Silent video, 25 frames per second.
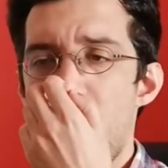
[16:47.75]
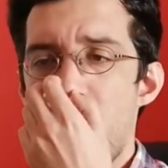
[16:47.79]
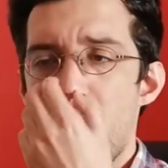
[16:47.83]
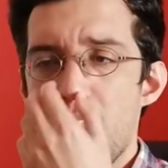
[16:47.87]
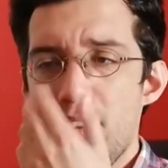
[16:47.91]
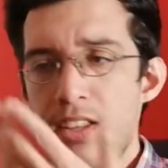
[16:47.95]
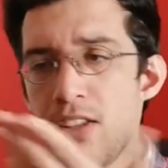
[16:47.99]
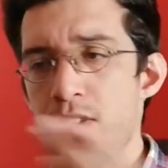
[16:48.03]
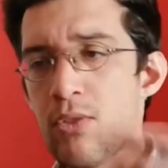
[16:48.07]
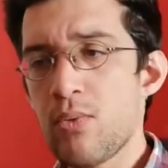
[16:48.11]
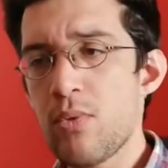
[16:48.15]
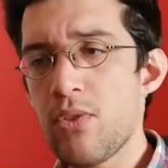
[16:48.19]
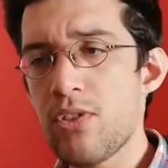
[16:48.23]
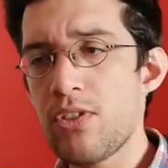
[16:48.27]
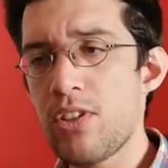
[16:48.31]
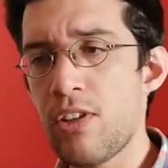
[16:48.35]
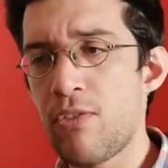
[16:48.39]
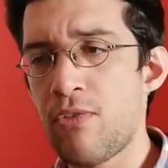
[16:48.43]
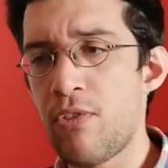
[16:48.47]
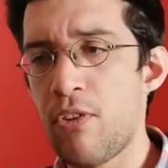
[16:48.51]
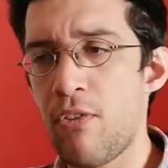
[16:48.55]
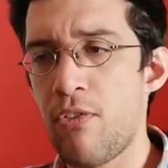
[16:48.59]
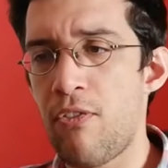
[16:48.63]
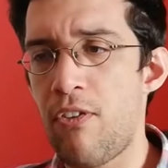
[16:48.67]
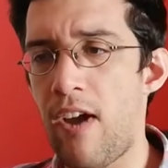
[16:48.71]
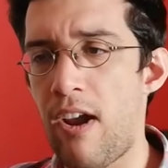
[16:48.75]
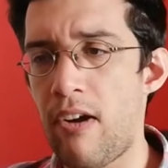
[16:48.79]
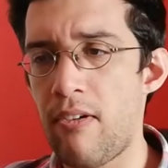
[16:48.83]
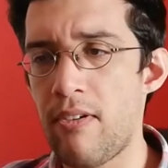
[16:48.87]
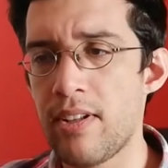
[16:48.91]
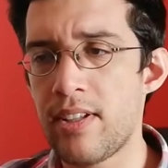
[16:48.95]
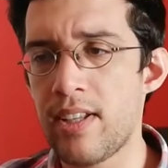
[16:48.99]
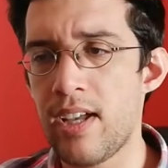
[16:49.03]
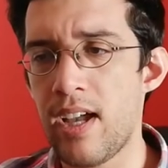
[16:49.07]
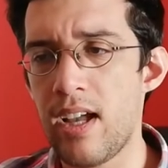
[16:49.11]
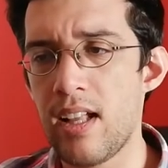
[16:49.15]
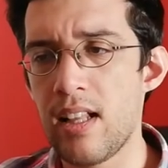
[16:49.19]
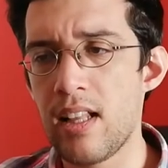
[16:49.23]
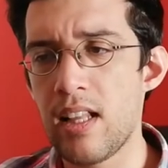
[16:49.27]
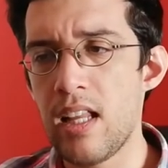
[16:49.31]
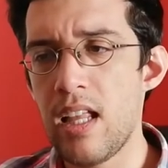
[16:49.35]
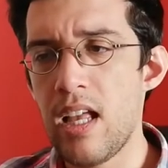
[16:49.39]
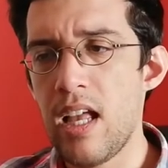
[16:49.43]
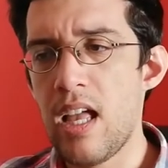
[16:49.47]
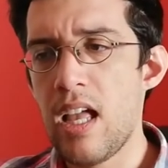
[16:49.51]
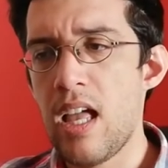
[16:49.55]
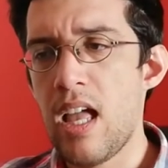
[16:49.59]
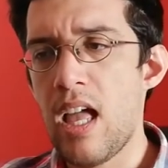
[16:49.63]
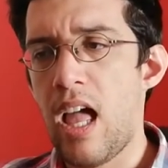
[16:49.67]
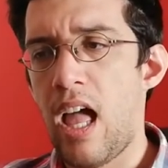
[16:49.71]
this was it for Fairy Tail.
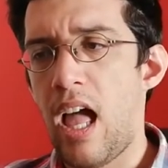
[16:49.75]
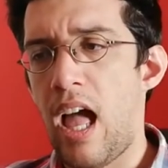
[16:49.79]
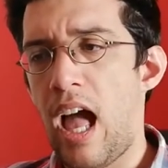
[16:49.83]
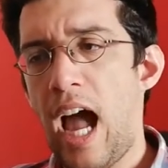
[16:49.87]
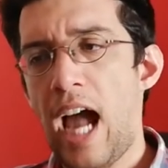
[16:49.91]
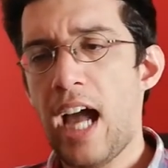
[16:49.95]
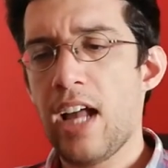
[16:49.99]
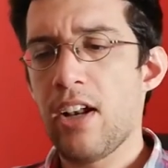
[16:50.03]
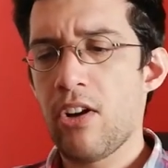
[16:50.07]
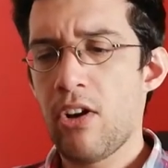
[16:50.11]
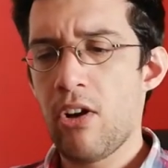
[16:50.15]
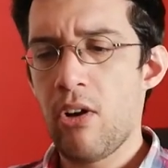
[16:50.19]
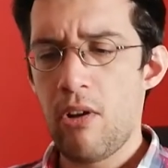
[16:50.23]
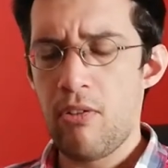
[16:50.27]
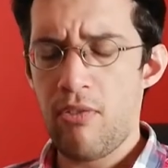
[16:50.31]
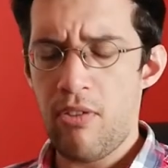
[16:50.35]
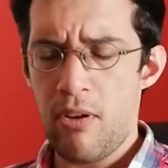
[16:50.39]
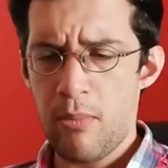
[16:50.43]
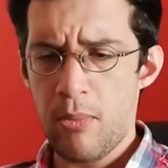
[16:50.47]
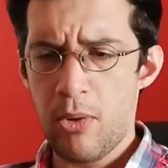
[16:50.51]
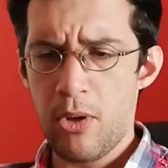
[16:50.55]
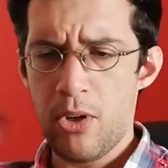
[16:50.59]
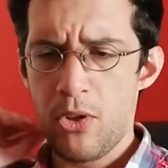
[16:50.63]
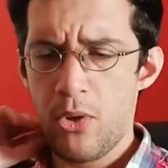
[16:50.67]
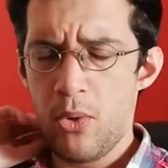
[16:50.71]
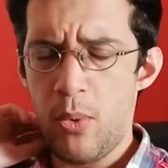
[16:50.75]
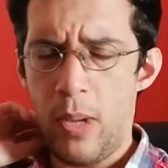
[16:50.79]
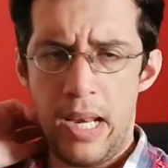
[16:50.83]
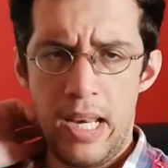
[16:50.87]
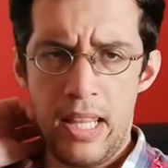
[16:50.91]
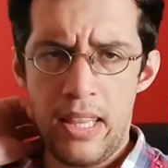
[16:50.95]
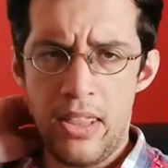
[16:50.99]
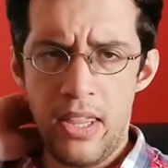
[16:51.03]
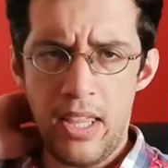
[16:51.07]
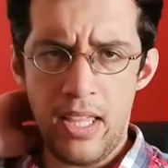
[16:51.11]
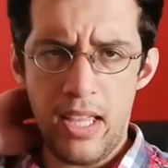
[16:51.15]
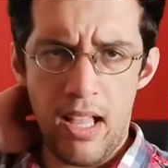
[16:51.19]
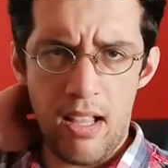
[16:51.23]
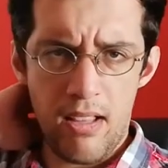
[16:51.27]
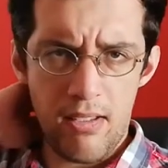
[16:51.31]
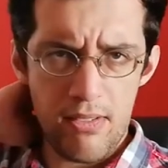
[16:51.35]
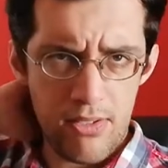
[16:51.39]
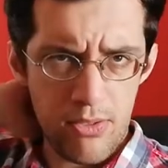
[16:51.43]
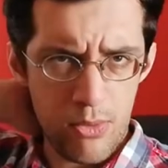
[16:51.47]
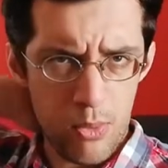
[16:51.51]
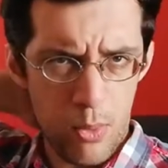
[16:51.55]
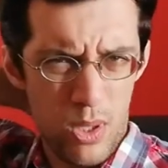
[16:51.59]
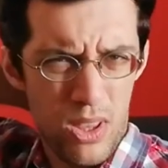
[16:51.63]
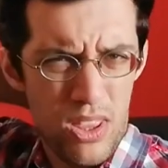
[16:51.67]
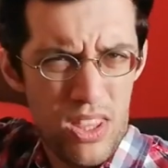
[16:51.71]
I don't know if I'm going to do anything
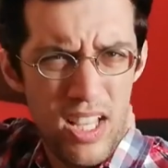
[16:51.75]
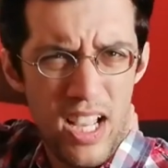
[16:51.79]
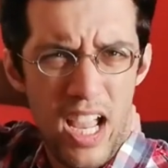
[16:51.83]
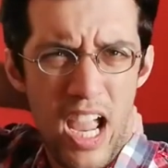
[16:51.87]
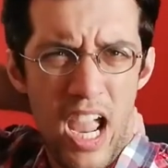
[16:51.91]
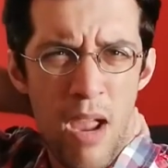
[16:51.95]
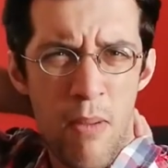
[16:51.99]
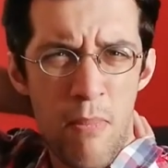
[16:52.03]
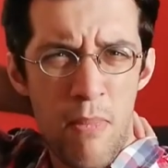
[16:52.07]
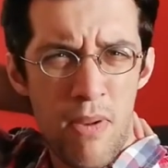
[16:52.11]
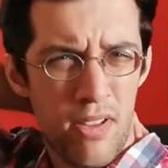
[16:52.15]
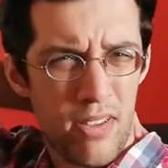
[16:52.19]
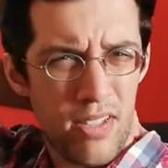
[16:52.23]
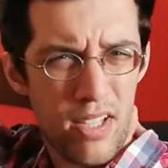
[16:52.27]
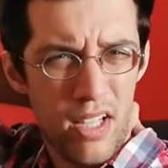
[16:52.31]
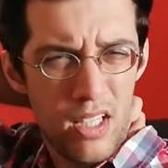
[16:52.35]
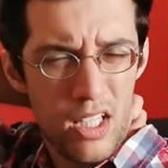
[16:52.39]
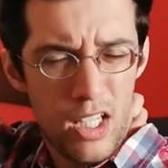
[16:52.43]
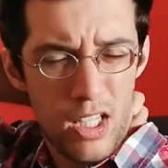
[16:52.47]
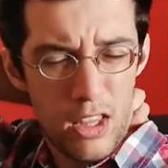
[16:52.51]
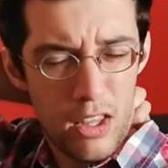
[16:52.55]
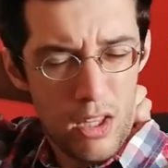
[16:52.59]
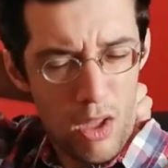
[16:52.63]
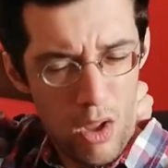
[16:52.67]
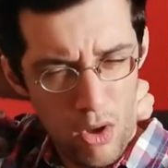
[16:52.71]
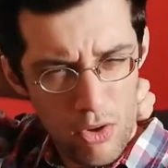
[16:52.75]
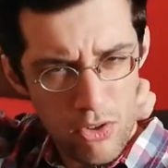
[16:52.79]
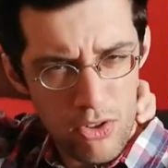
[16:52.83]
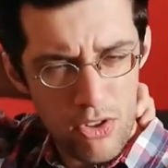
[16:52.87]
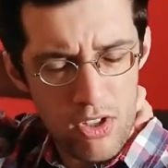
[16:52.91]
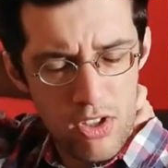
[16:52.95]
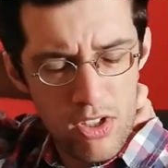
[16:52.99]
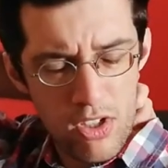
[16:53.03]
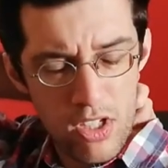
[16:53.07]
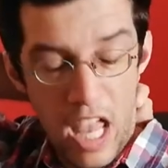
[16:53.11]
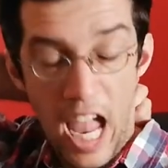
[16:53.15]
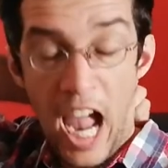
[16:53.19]
else with the game until it launches.